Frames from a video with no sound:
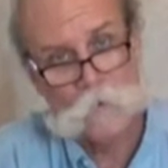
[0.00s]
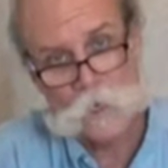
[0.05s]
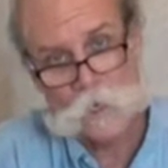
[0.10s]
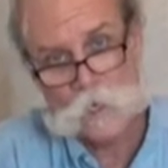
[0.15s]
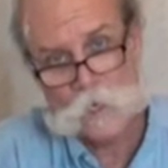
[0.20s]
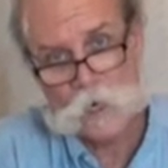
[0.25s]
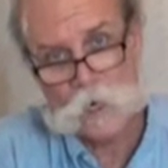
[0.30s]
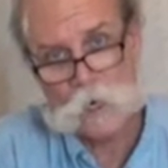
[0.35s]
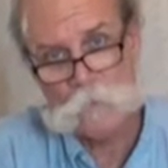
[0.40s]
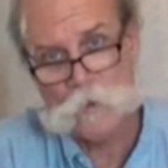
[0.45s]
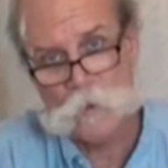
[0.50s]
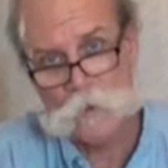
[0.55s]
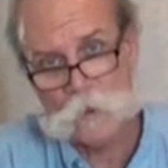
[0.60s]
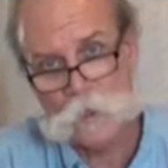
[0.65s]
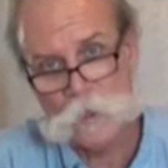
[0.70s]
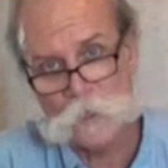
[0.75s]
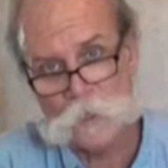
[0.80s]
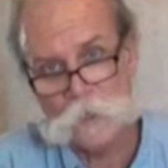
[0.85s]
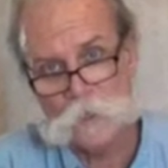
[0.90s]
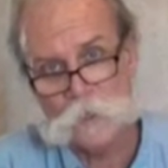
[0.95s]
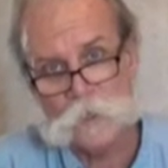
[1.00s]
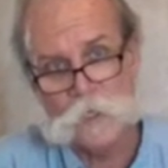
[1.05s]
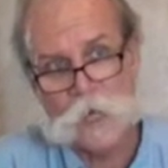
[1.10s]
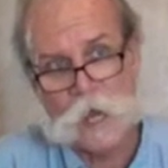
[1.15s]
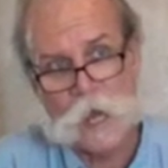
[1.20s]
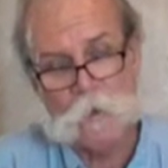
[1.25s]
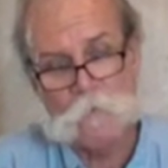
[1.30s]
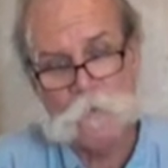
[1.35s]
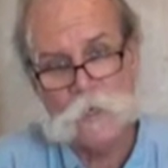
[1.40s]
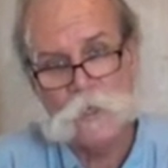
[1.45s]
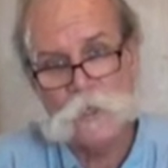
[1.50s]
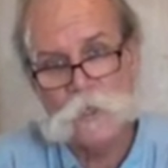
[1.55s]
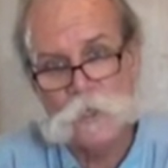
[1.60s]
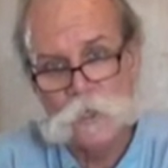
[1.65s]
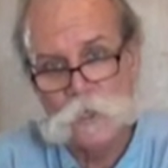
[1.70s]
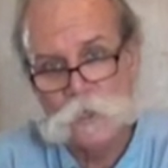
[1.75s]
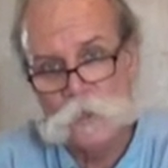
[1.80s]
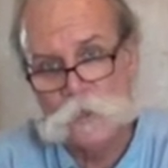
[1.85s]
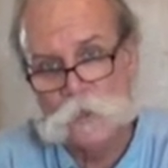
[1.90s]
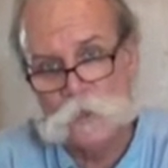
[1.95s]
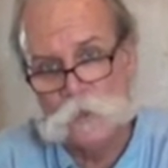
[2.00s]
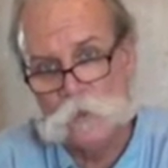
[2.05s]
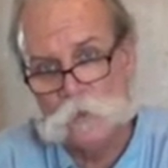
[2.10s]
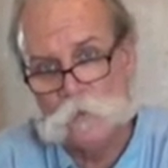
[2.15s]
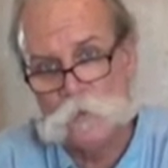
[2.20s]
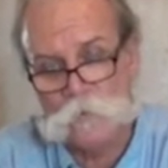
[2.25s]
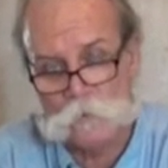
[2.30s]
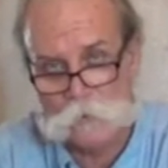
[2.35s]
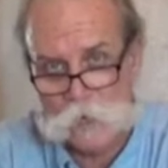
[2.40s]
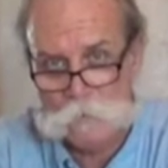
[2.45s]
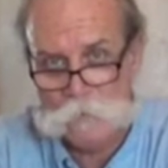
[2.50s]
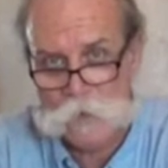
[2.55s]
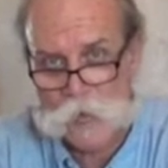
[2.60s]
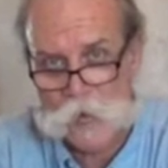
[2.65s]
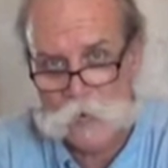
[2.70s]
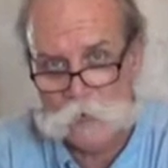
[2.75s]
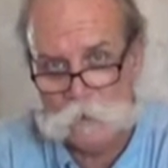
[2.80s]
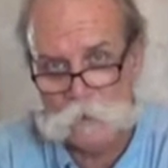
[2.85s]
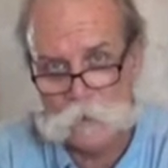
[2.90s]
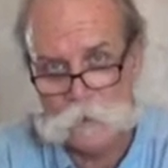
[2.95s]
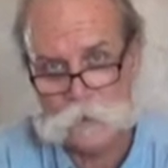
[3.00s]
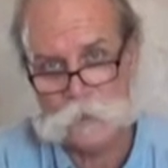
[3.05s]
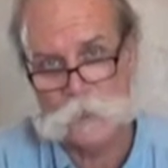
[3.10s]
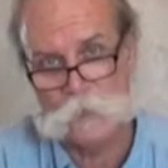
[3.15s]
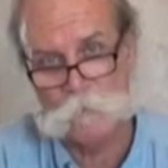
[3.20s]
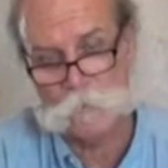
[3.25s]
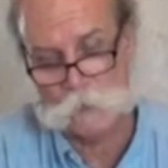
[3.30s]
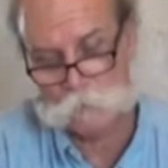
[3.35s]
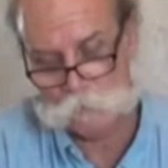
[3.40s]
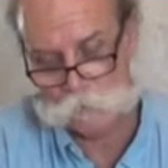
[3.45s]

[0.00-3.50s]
the carport, there's damage to 3 panels. They've been